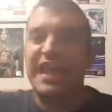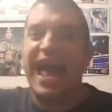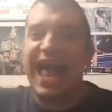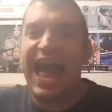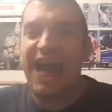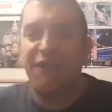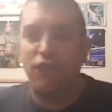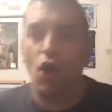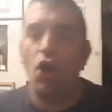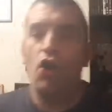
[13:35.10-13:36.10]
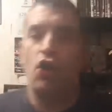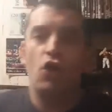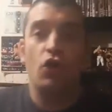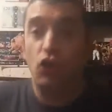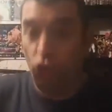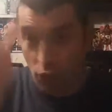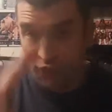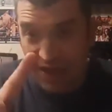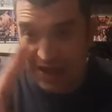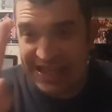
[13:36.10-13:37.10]
night after, don't
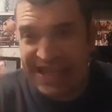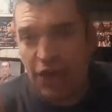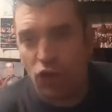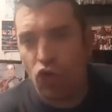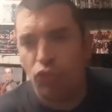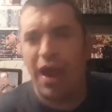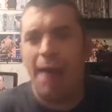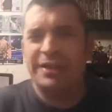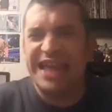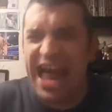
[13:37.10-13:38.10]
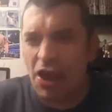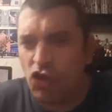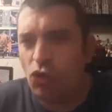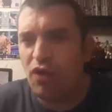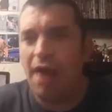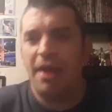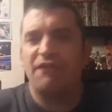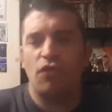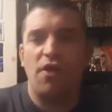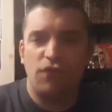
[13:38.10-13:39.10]
forget to like and subscribe. Like and subscribe, that's
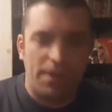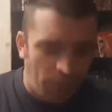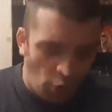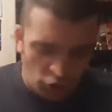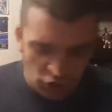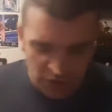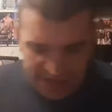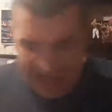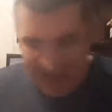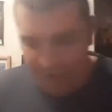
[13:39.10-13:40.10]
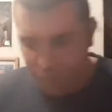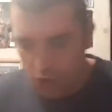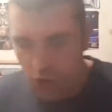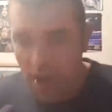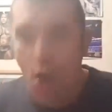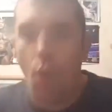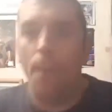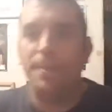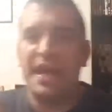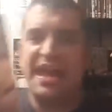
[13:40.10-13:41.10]
very, very important. The night after will
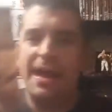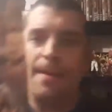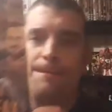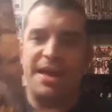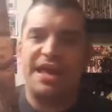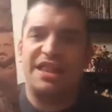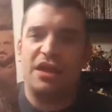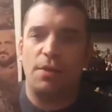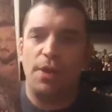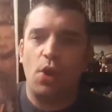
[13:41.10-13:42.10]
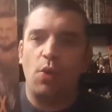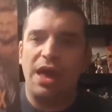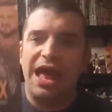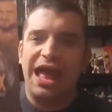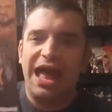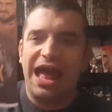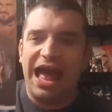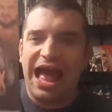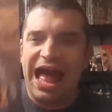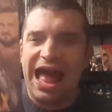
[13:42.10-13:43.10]
be PTW
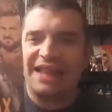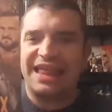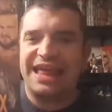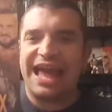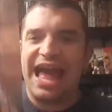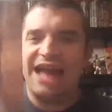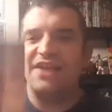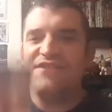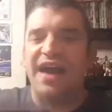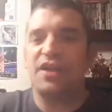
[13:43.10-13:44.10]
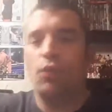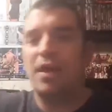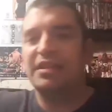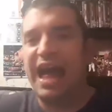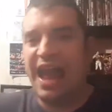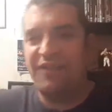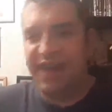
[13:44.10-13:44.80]
Attic Halifax. Will be live